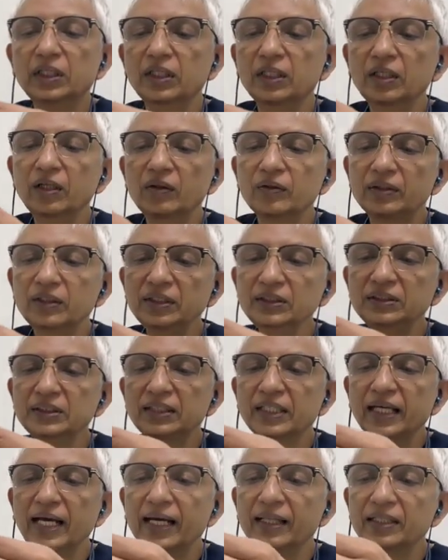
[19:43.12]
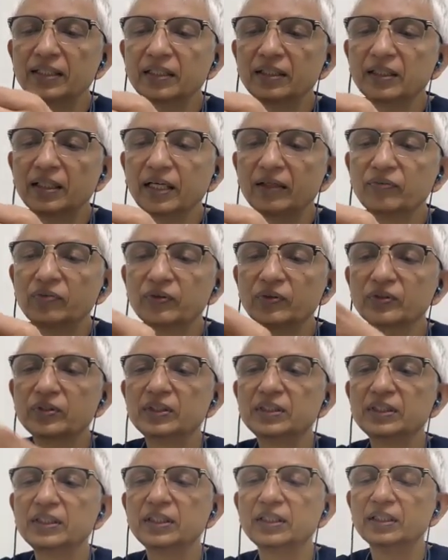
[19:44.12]
Now this catheter, if you
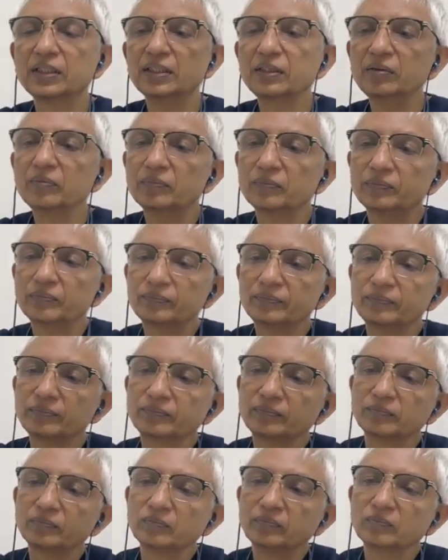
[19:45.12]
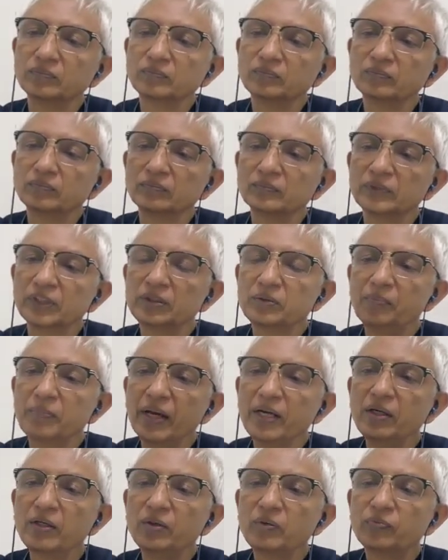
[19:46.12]
see, is
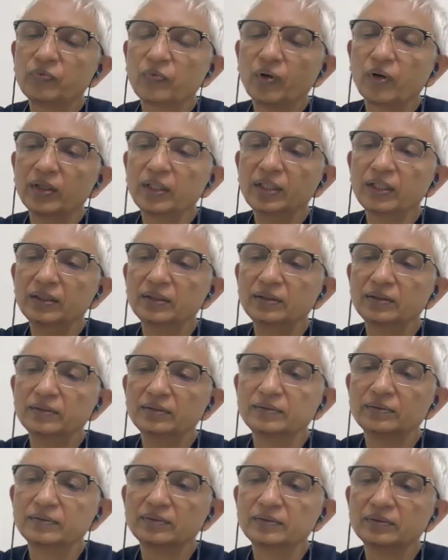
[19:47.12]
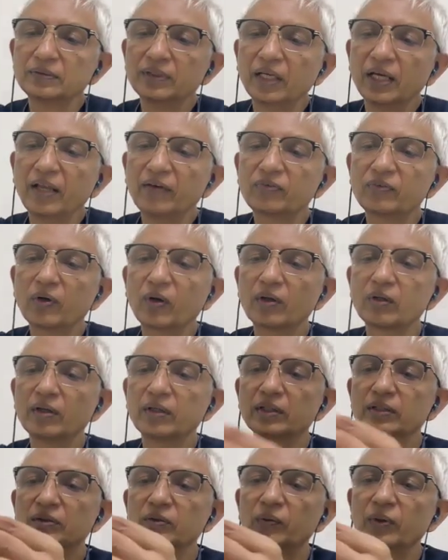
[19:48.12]
meant for the left
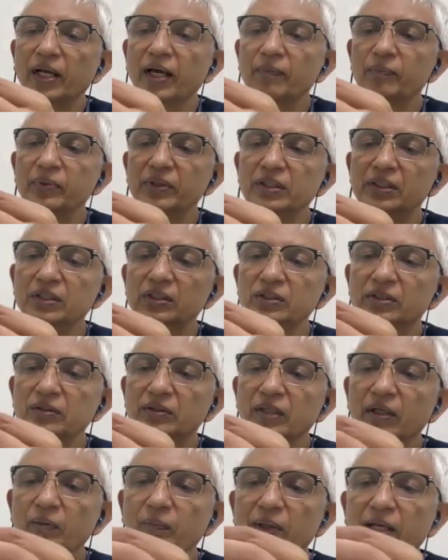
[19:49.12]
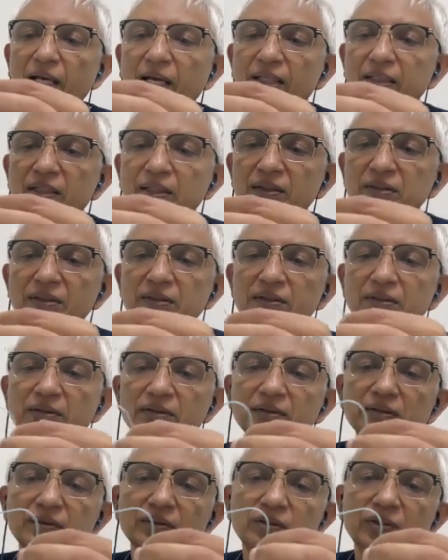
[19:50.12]
coronary. So what happens is, it will be like this.
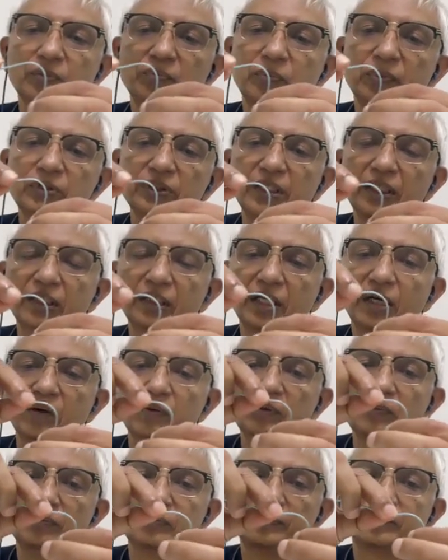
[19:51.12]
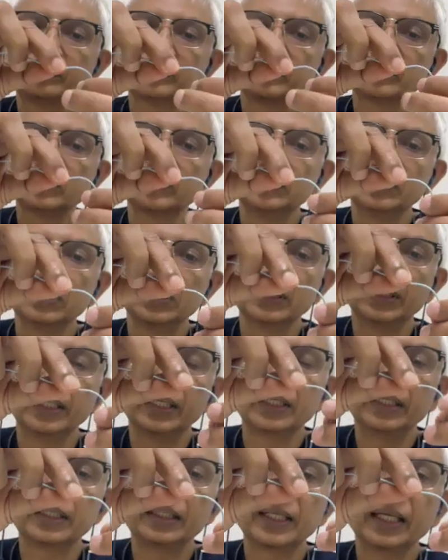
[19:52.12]
You push it down,
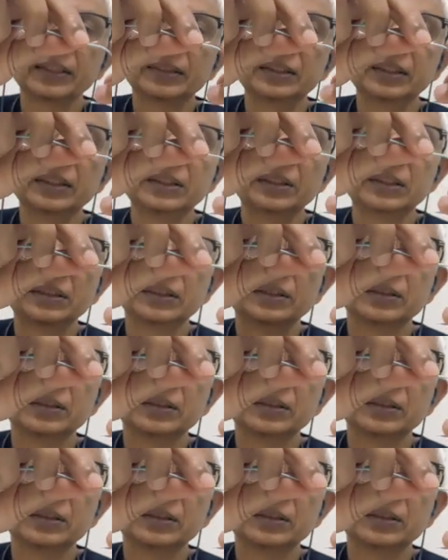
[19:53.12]
it touches